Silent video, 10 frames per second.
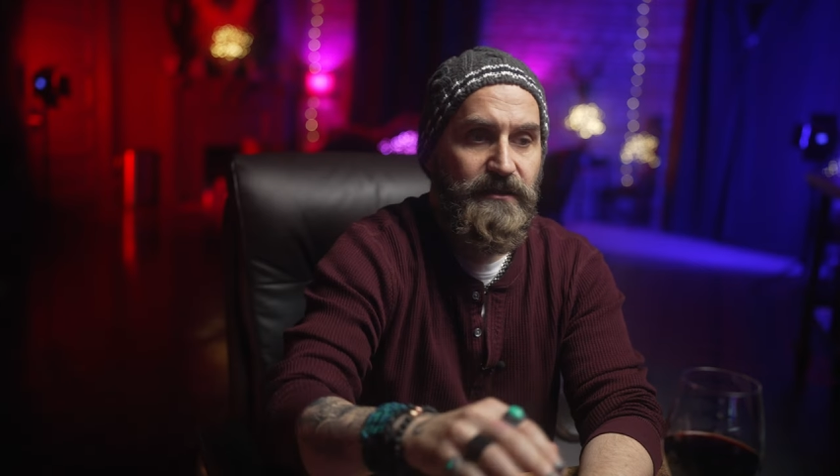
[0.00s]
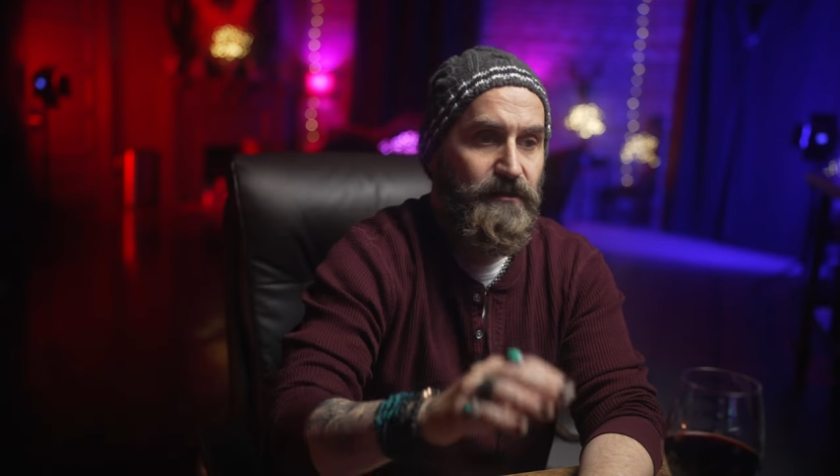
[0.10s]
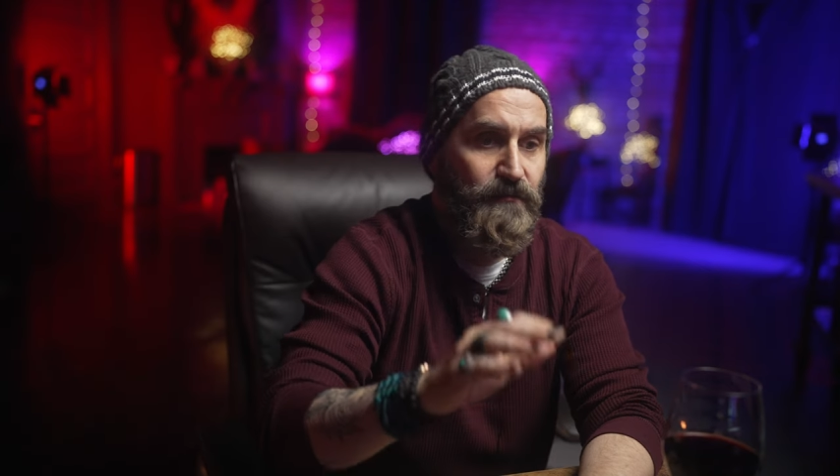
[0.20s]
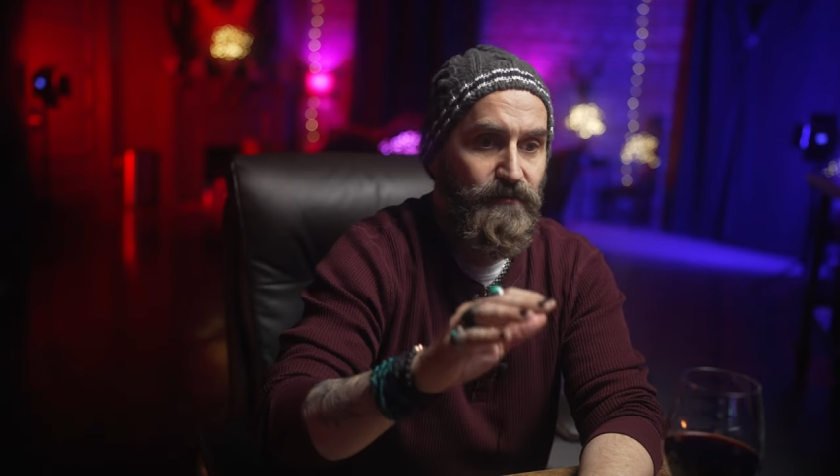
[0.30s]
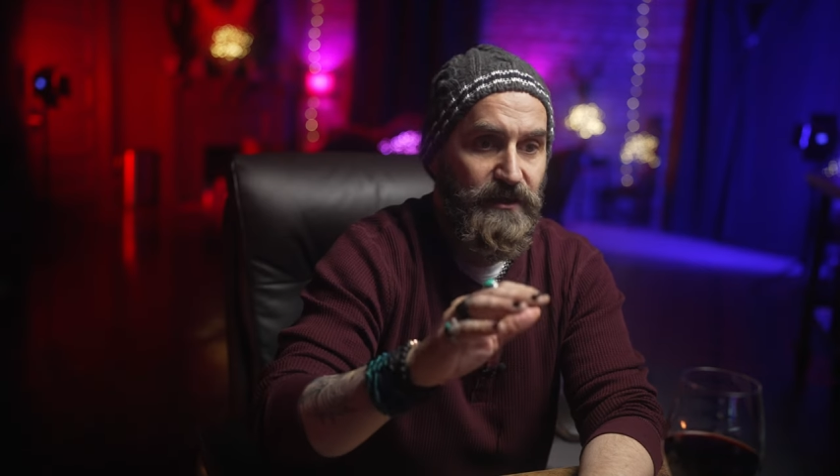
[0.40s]

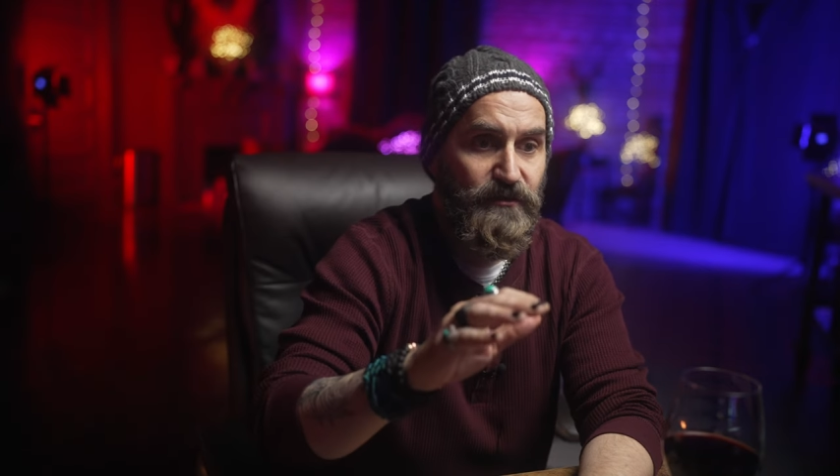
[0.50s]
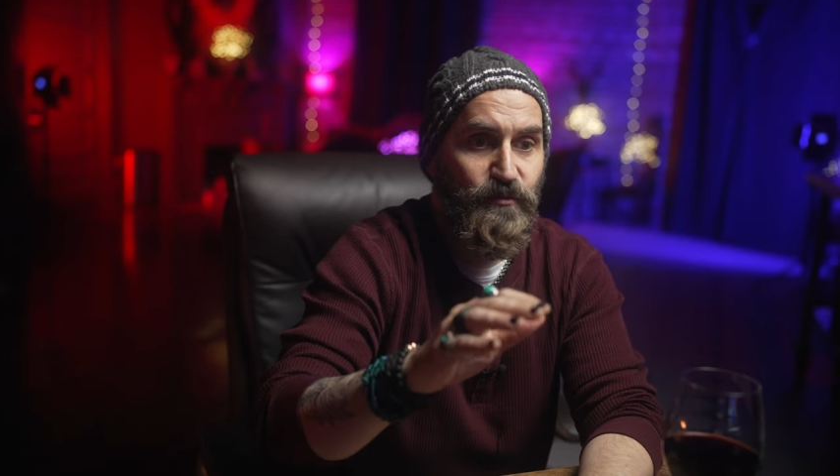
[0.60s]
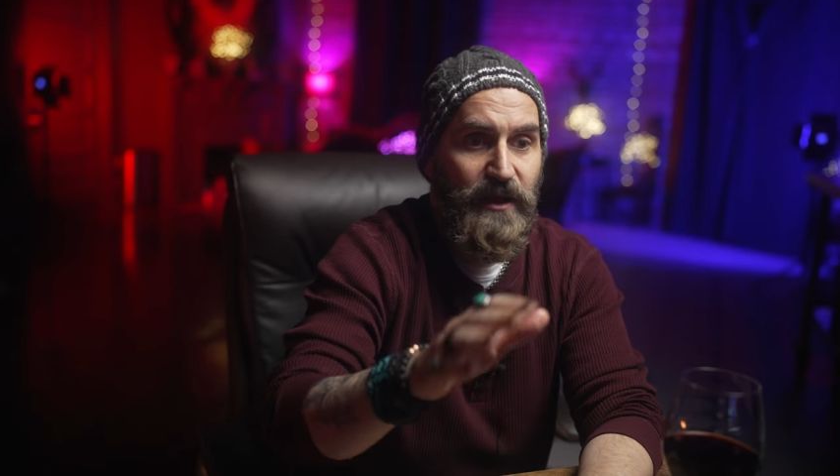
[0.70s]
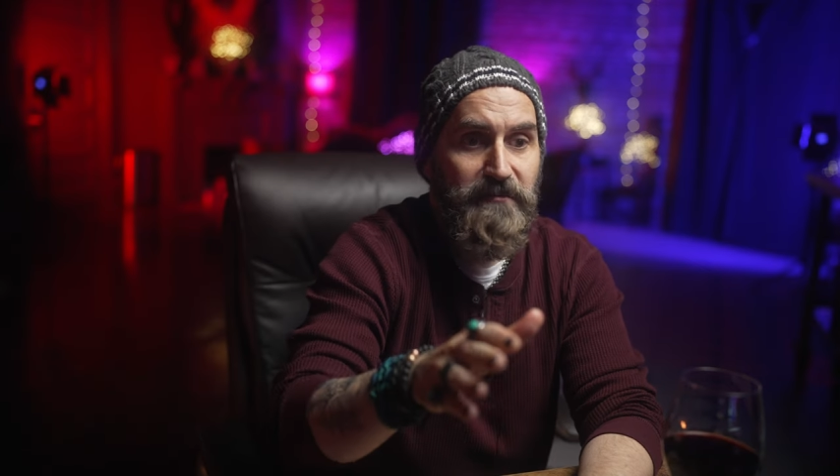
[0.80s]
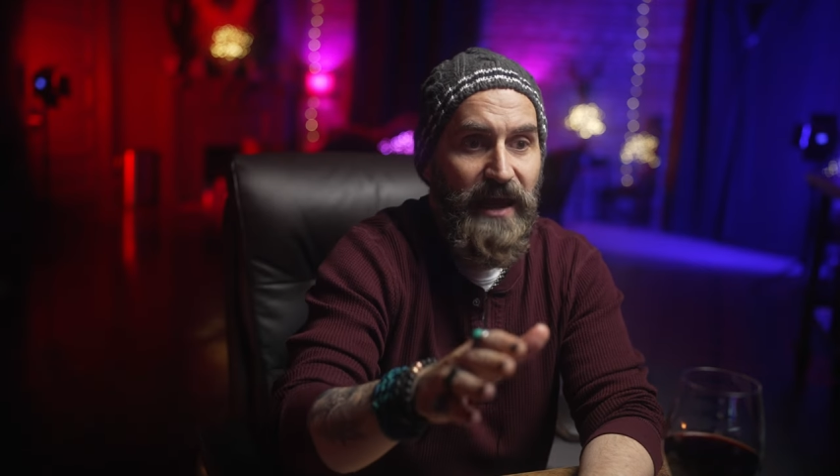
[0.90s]
So here's
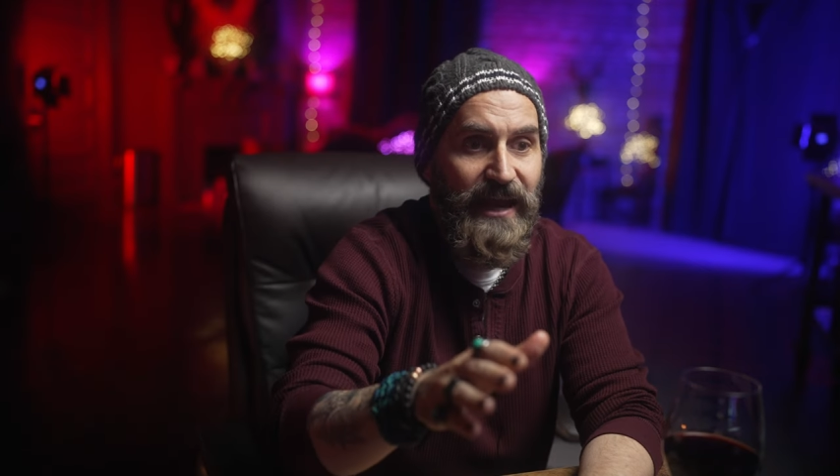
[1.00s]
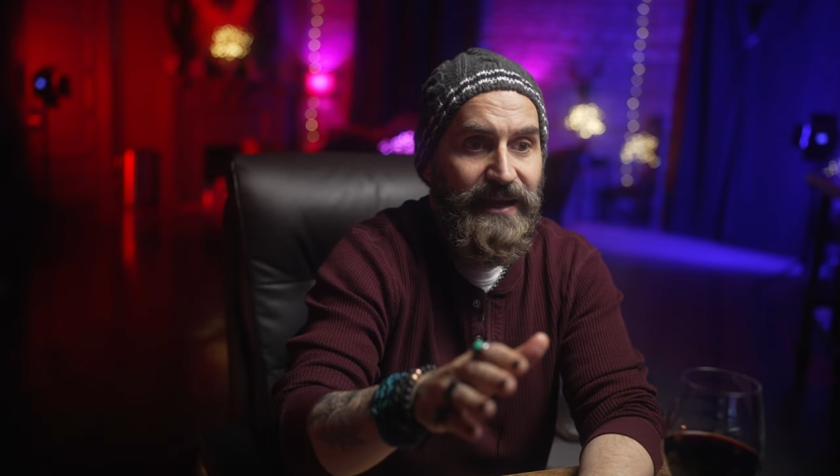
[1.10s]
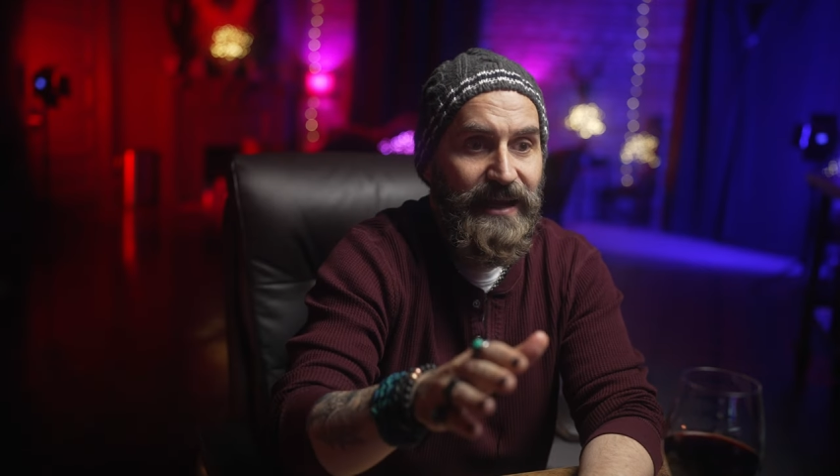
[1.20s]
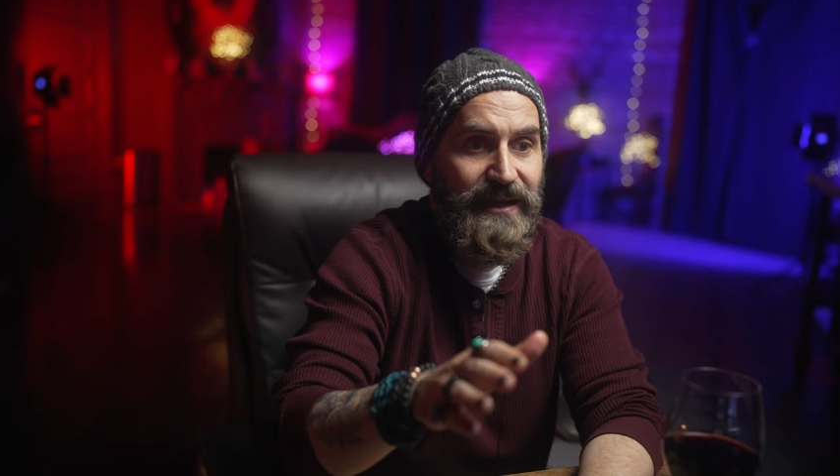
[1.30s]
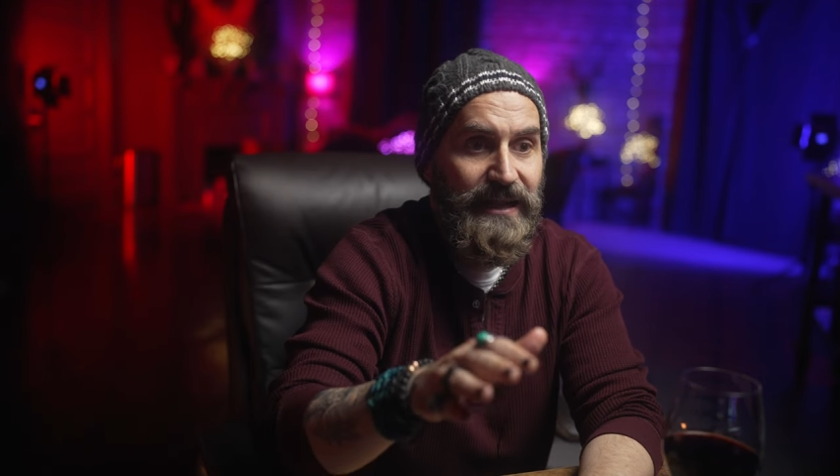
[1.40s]
one
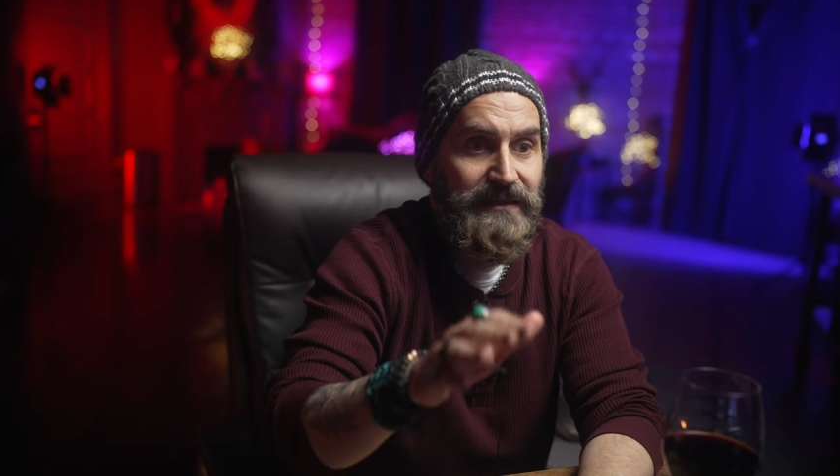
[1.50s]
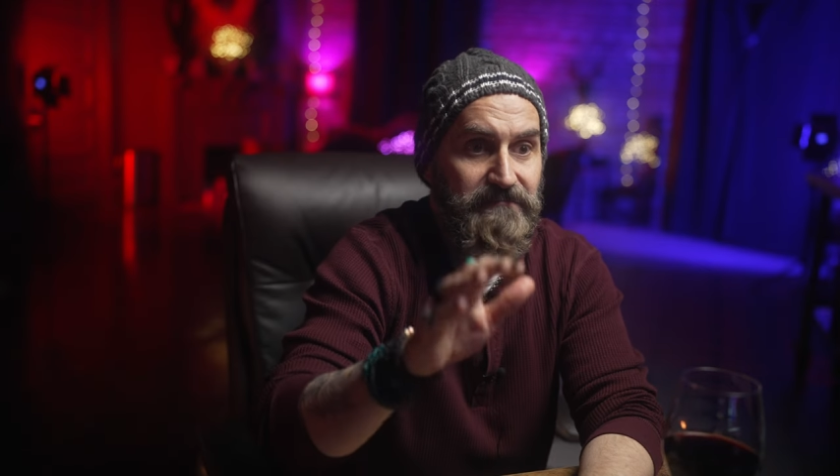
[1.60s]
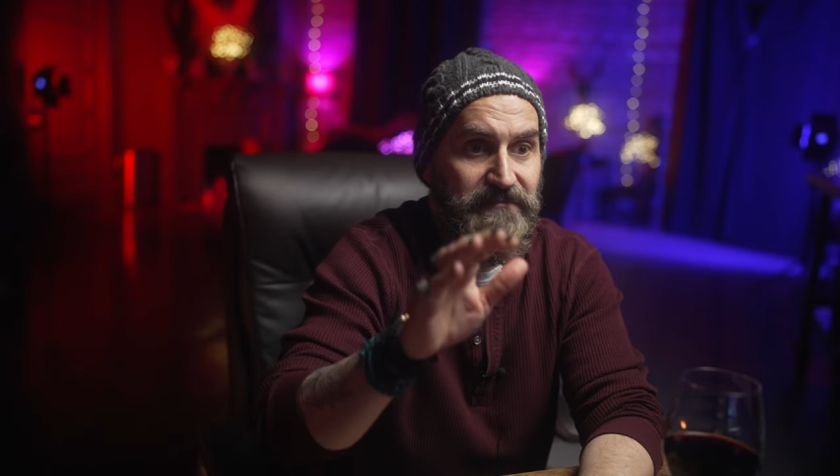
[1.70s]
painting and then